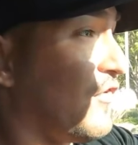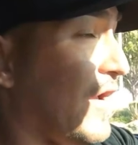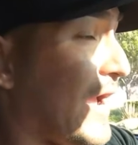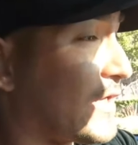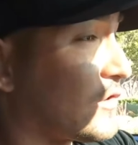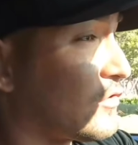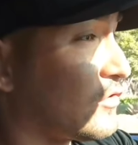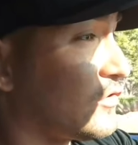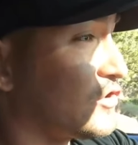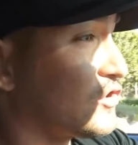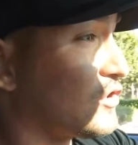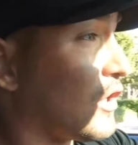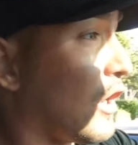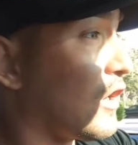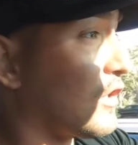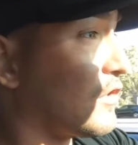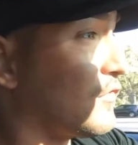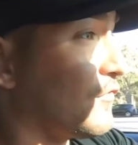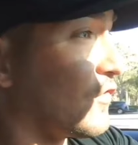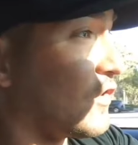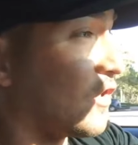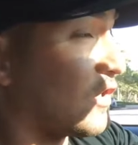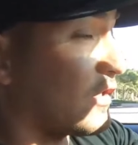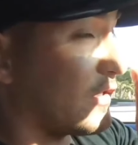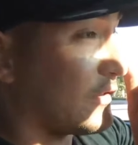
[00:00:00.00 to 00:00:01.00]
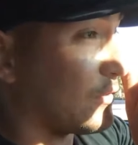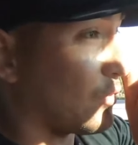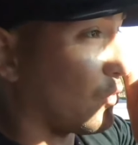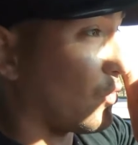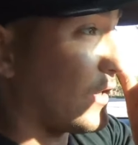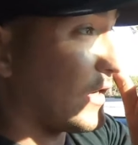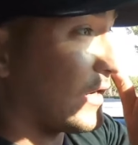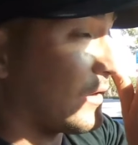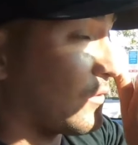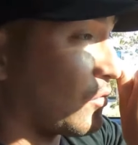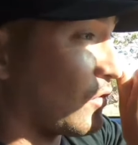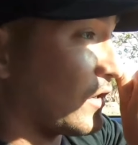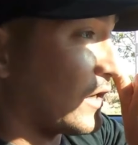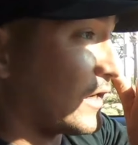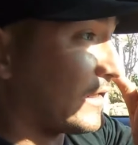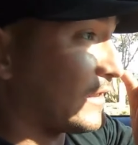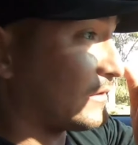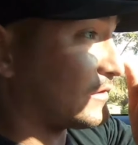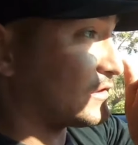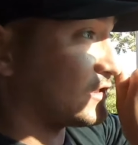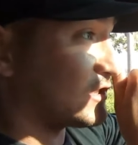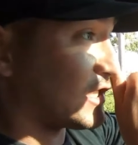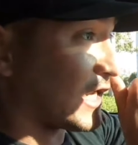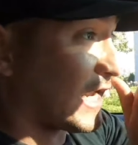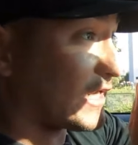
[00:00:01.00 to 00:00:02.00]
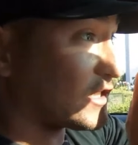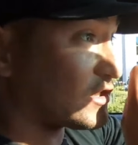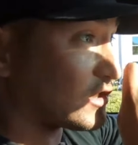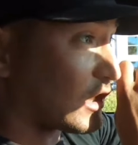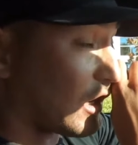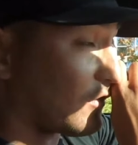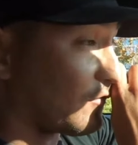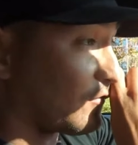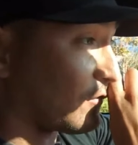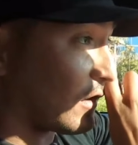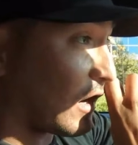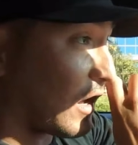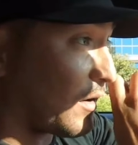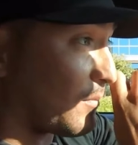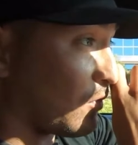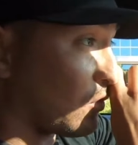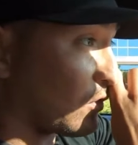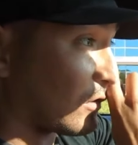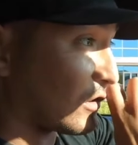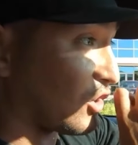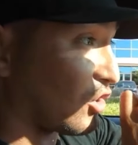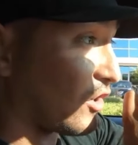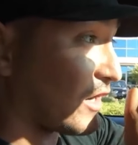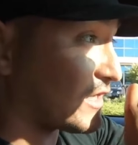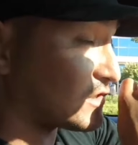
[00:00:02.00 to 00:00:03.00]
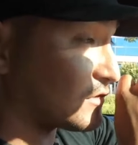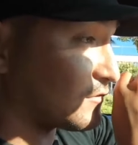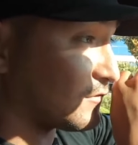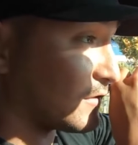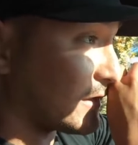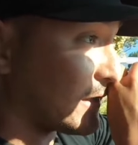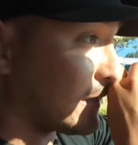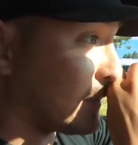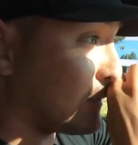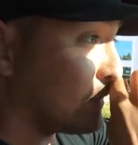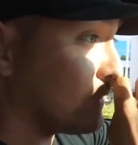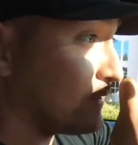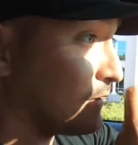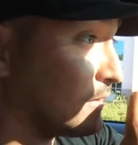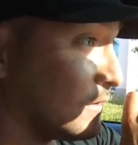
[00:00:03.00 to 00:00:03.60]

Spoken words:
factory stall converter. It really takes off a lot more aggressively.